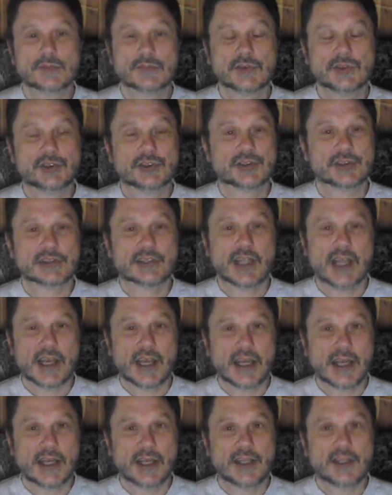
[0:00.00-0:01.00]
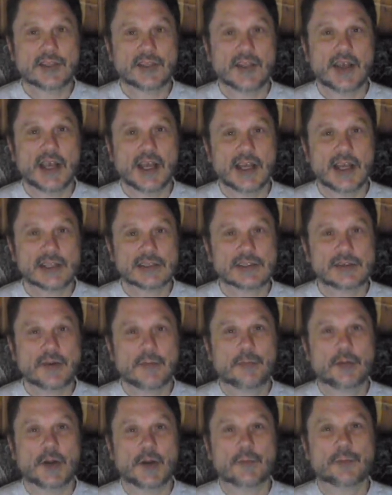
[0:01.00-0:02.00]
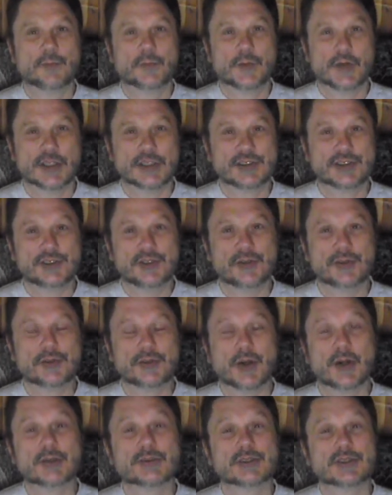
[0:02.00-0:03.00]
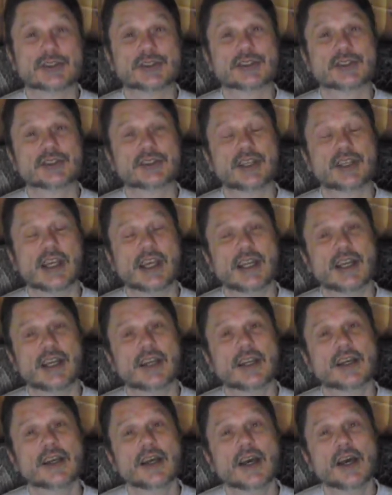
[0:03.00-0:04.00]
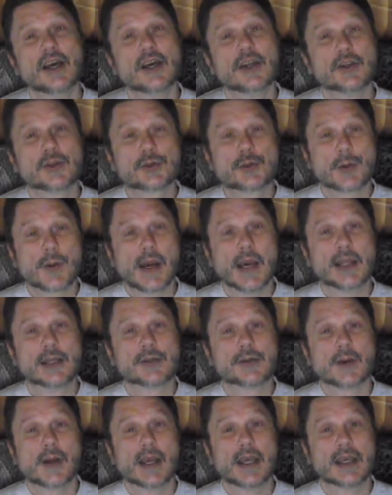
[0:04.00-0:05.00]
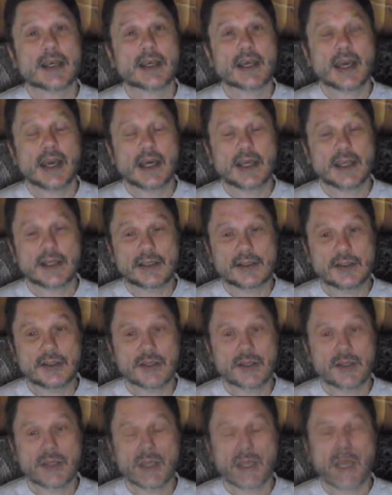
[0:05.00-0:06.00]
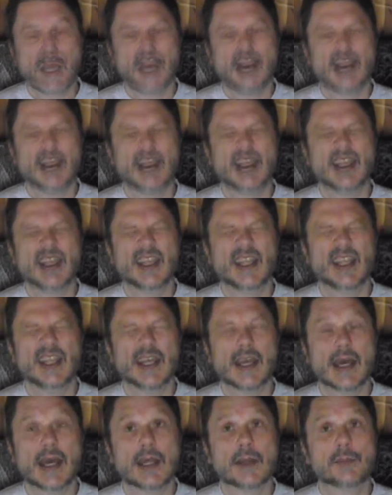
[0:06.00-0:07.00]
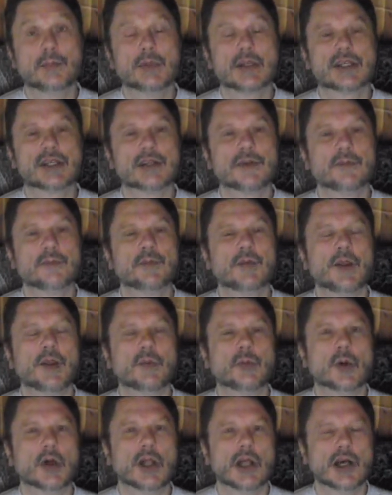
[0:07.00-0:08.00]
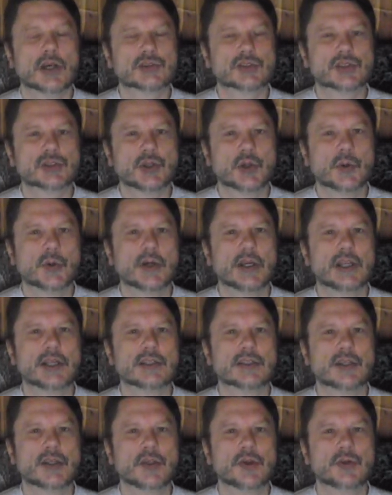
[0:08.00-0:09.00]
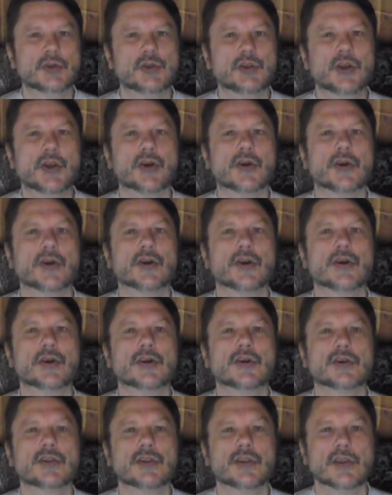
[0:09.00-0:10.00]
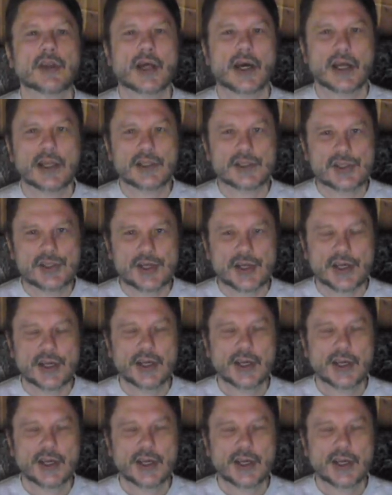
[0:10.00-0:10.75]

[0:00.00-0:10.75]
Just like anything else, if at first you don't succeed, try again. The admission fee will also include your lunch,